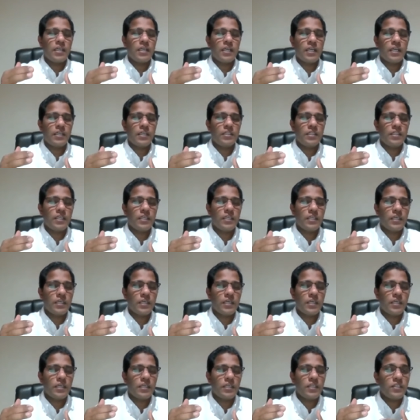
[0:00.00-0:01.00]
and the
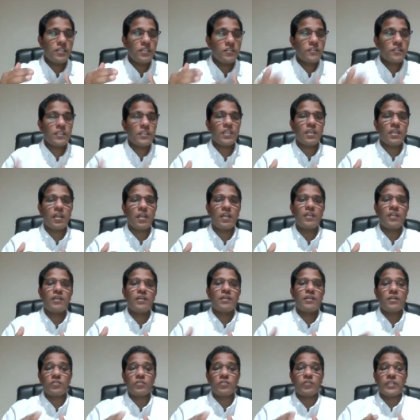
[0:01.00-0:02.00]
uh, Israel,
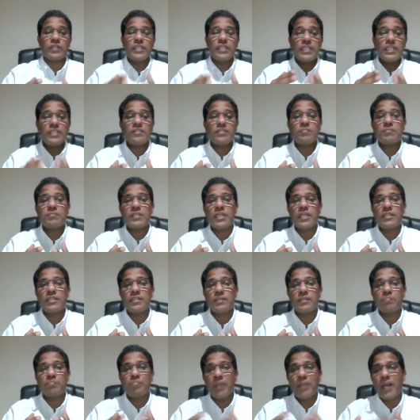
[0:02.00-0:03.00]
sorry, Egypt and
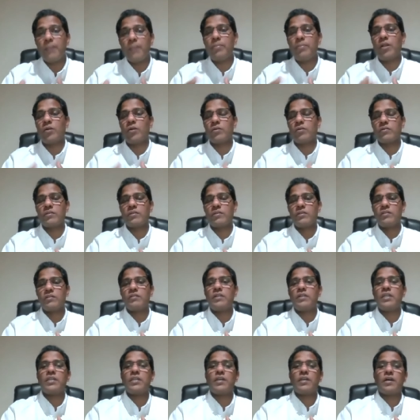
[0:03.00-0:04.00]
the Babylon,
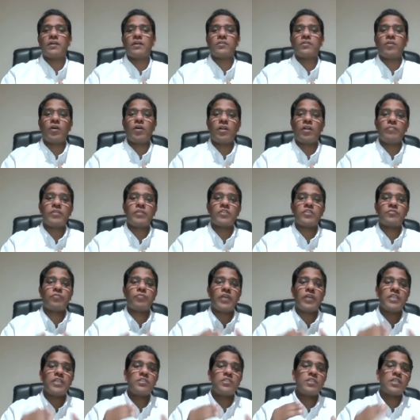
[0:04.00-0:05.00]
they are always
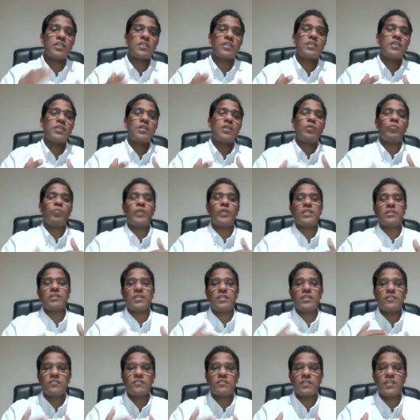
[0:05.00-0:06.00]
fighting with
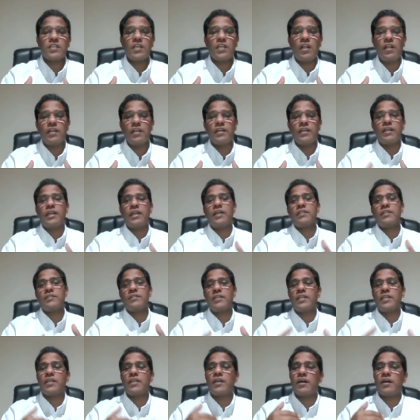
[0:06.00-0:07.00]
Israel and
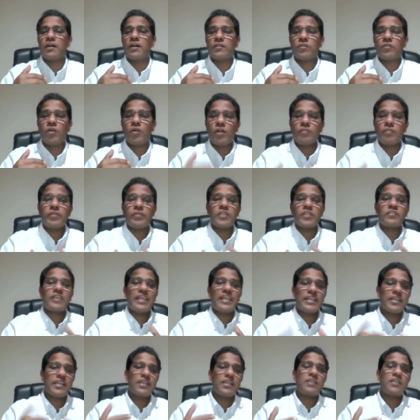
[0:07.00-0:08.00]
they are always
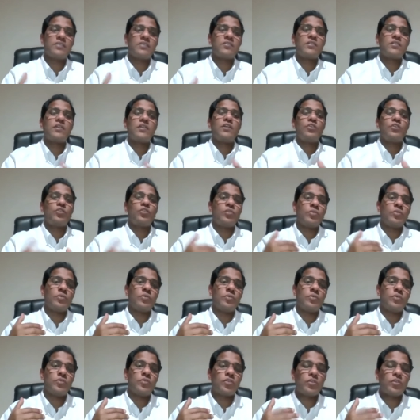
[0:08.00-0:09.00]
against to,
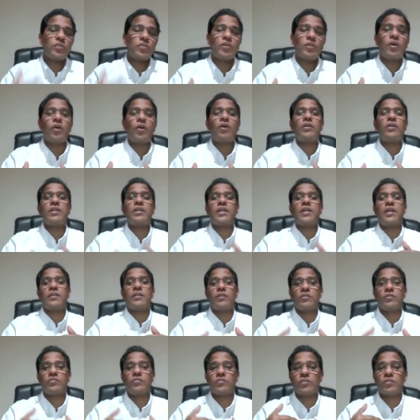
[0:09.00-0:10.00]
to God and
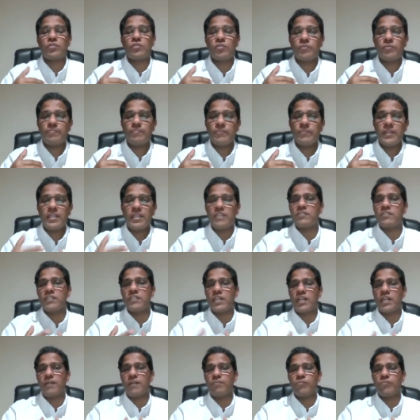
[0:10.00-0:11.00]
also to
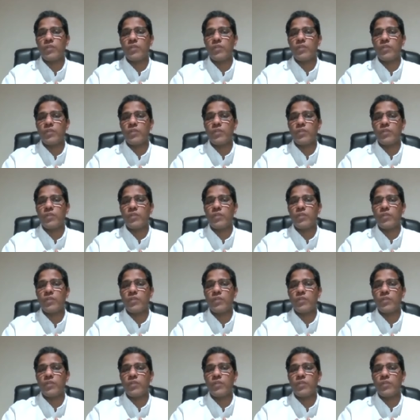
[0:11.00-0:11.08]
Israel.